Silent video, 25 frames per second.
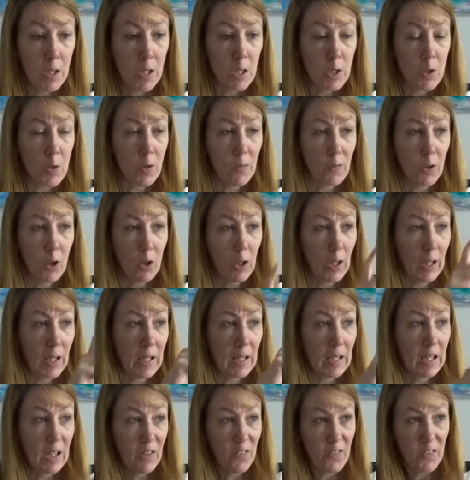So I've got like a
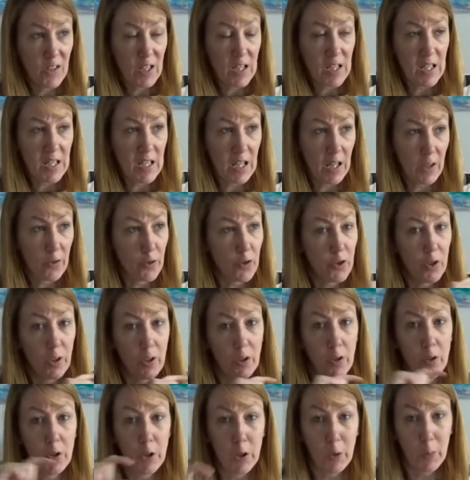gifting section
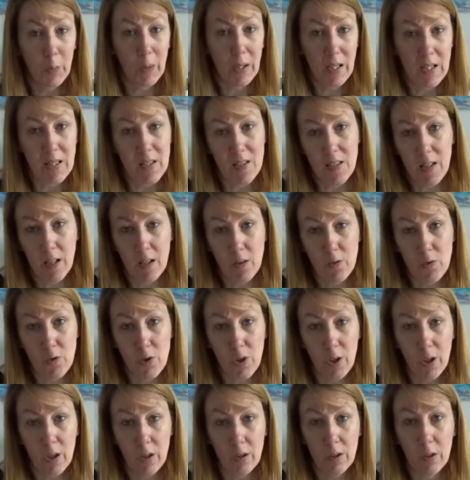and a new in
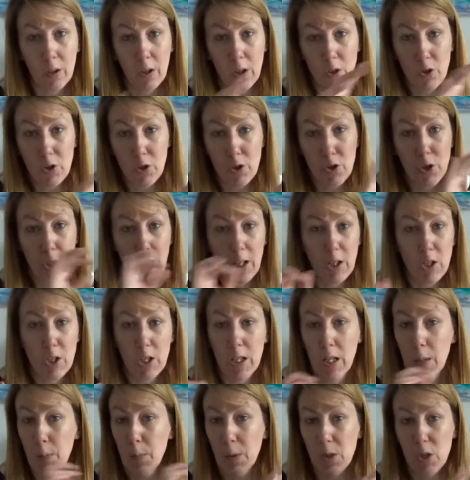section, and I just changed
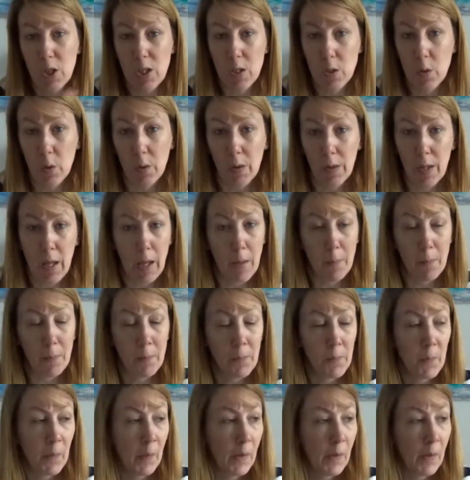the images on them.